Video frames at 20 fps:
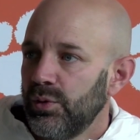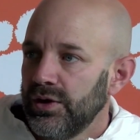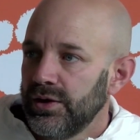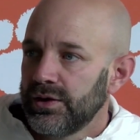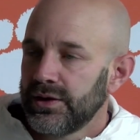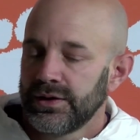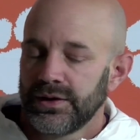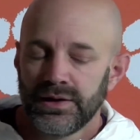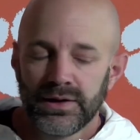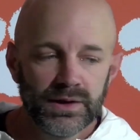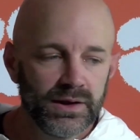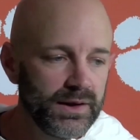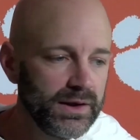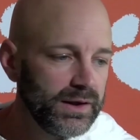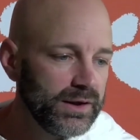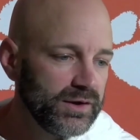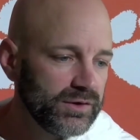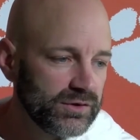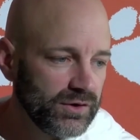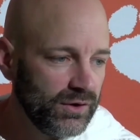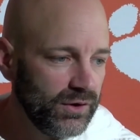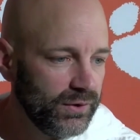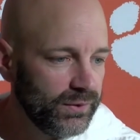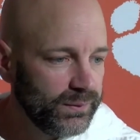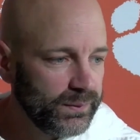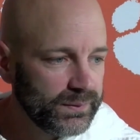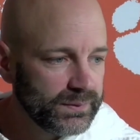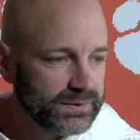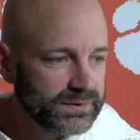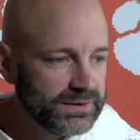week.
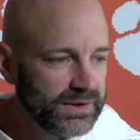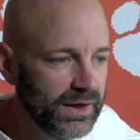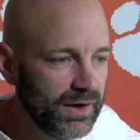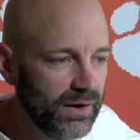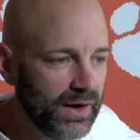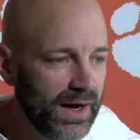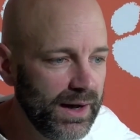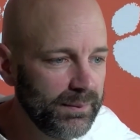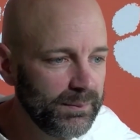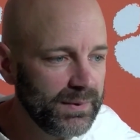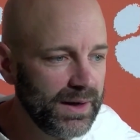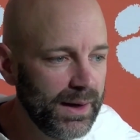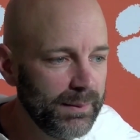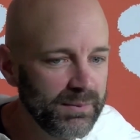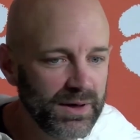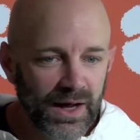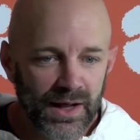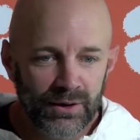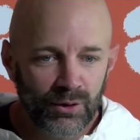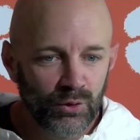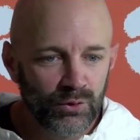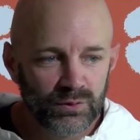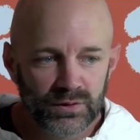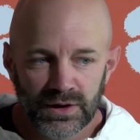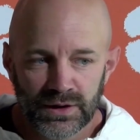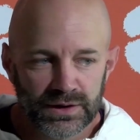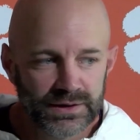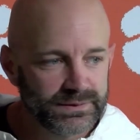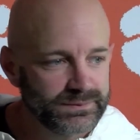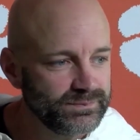So you know, I'm I'm not on
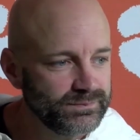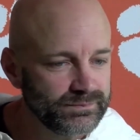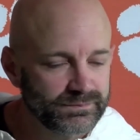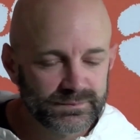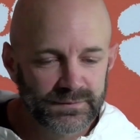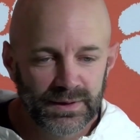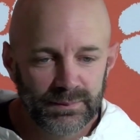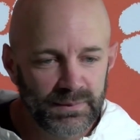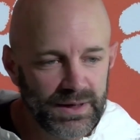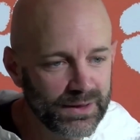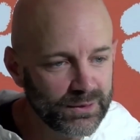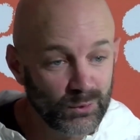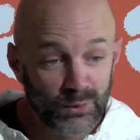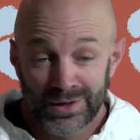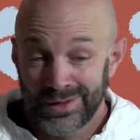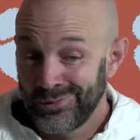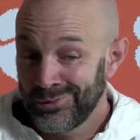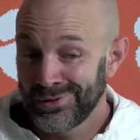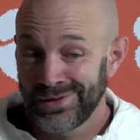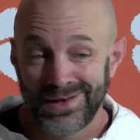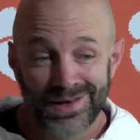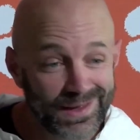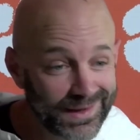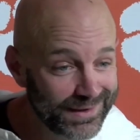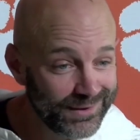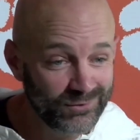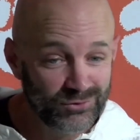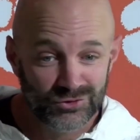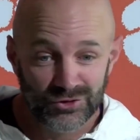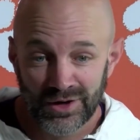the I'm not going to get on the
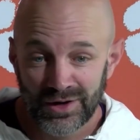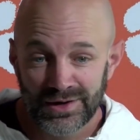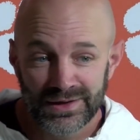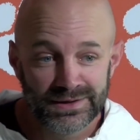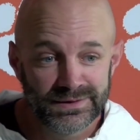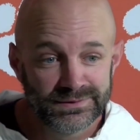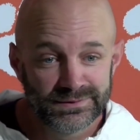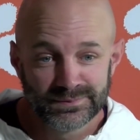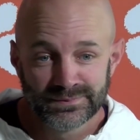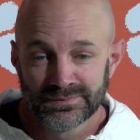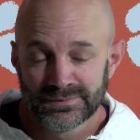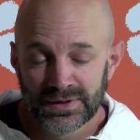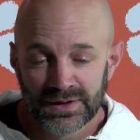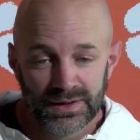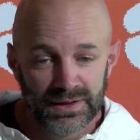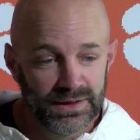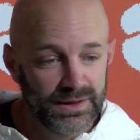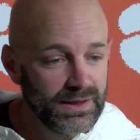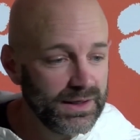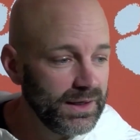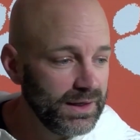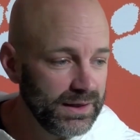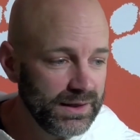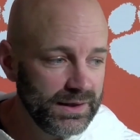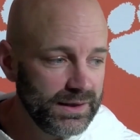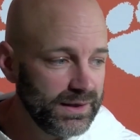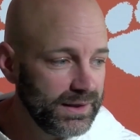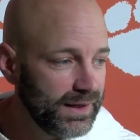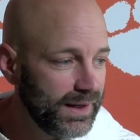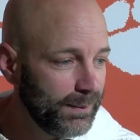negative train.
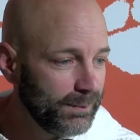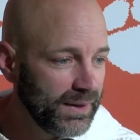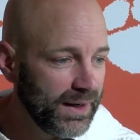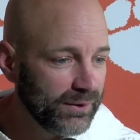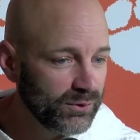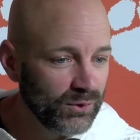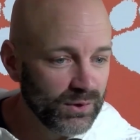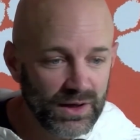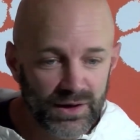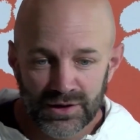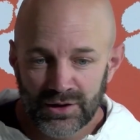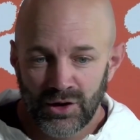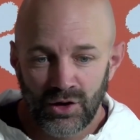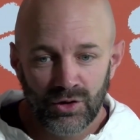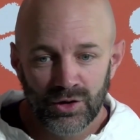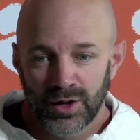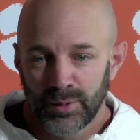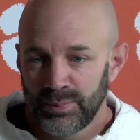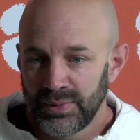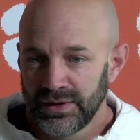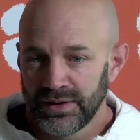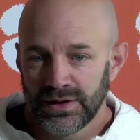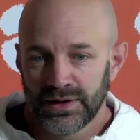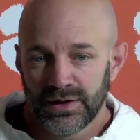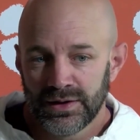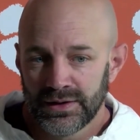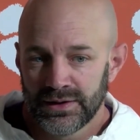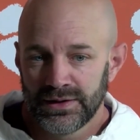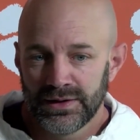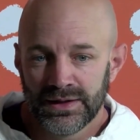Uh, I'm not going to get caught up in
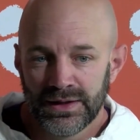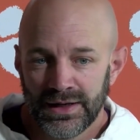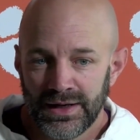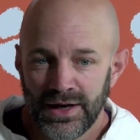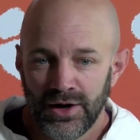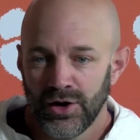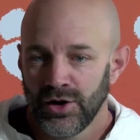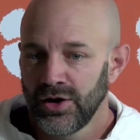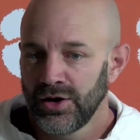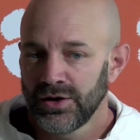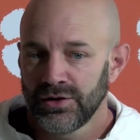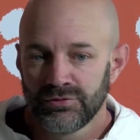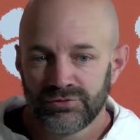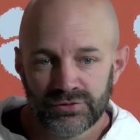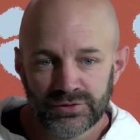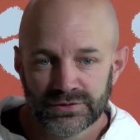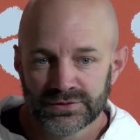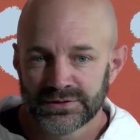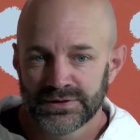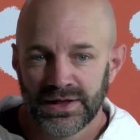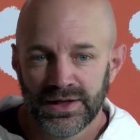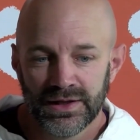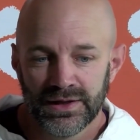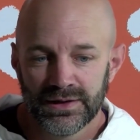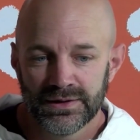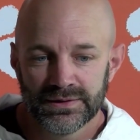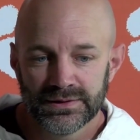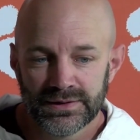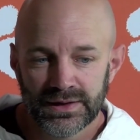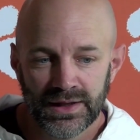the in the narrative,
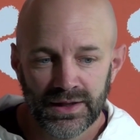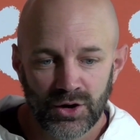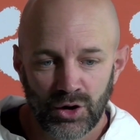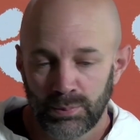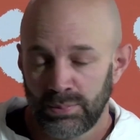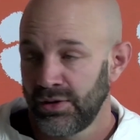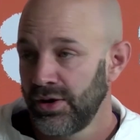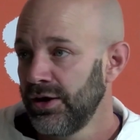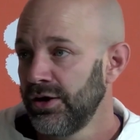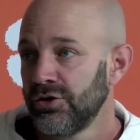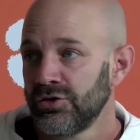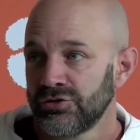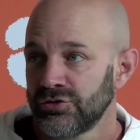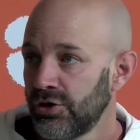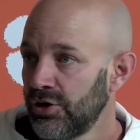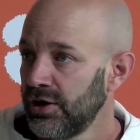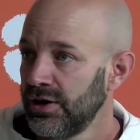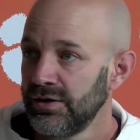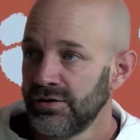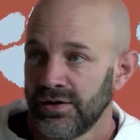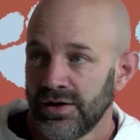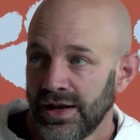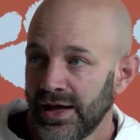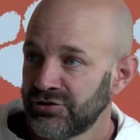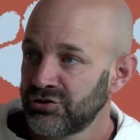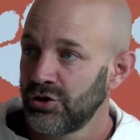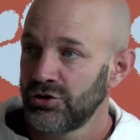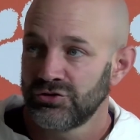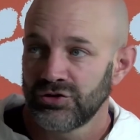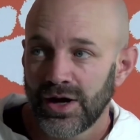and and our players aren't either. And
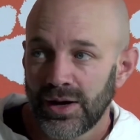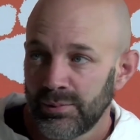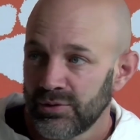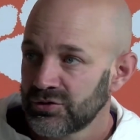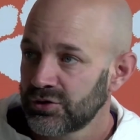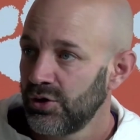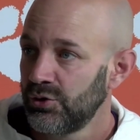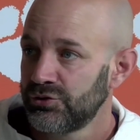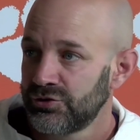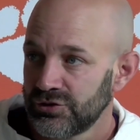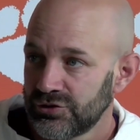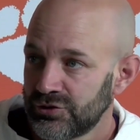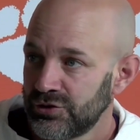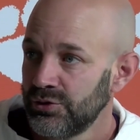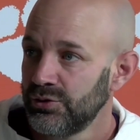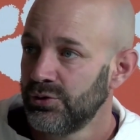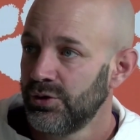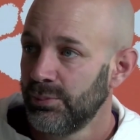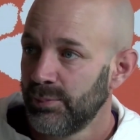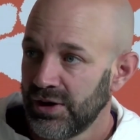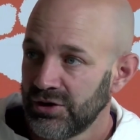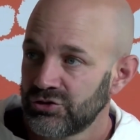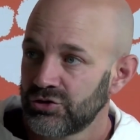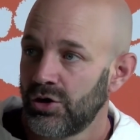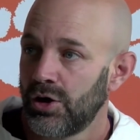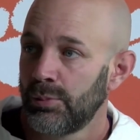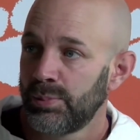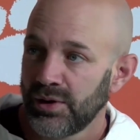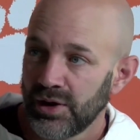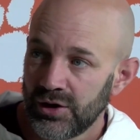that's our job as coaches too, to make
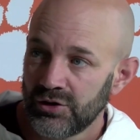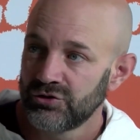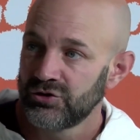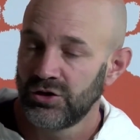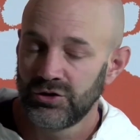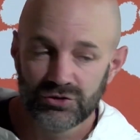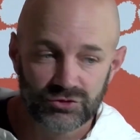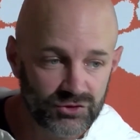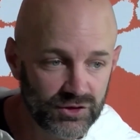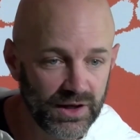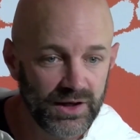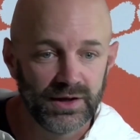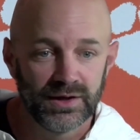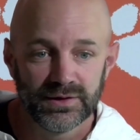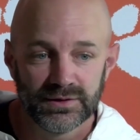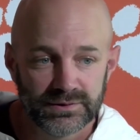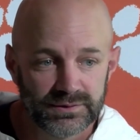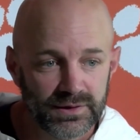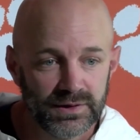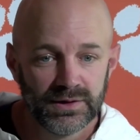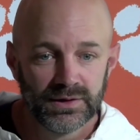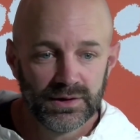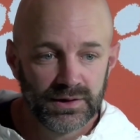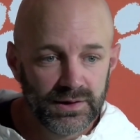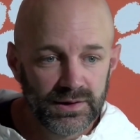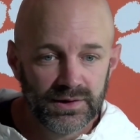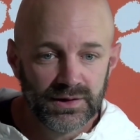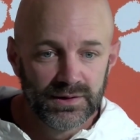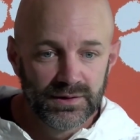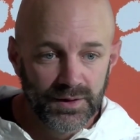sure our players understand
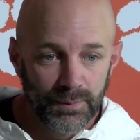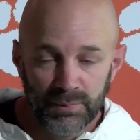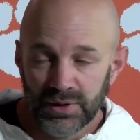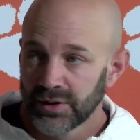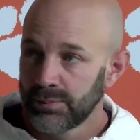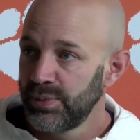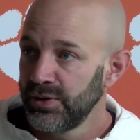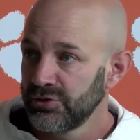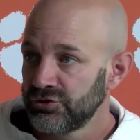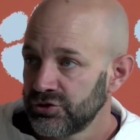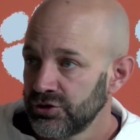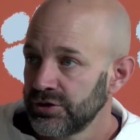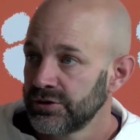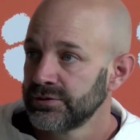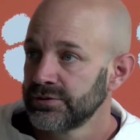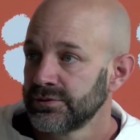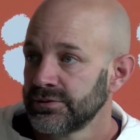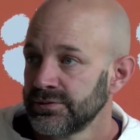the big picture.